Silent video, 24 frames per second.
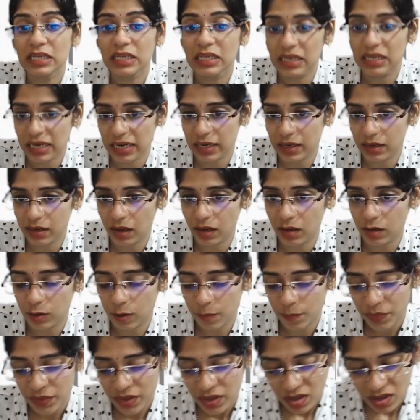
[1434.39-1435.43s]
grey color.
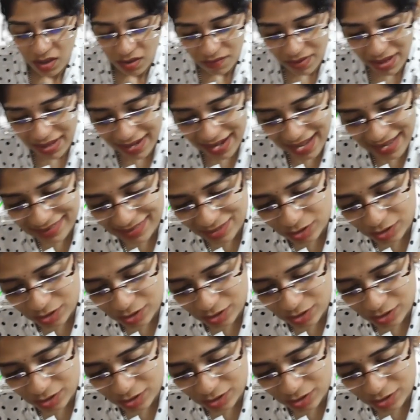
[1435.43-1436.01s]
Whereas